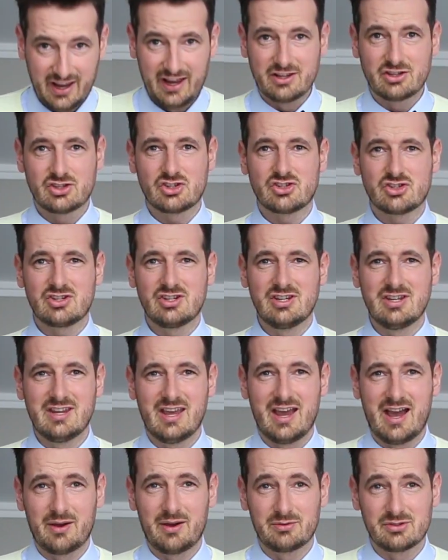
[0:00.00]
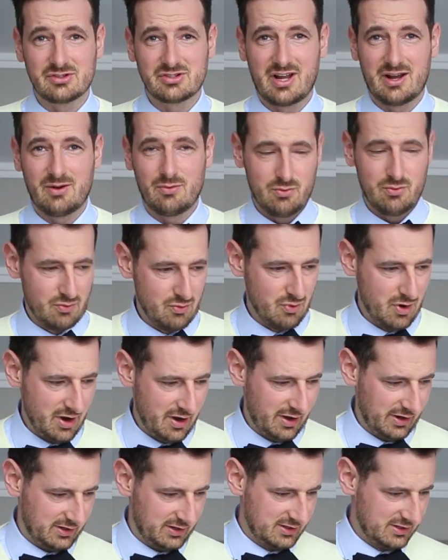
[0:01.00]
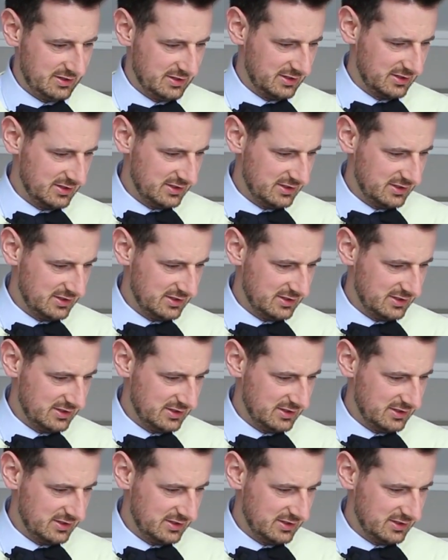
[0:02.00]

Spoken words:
and see how does that work.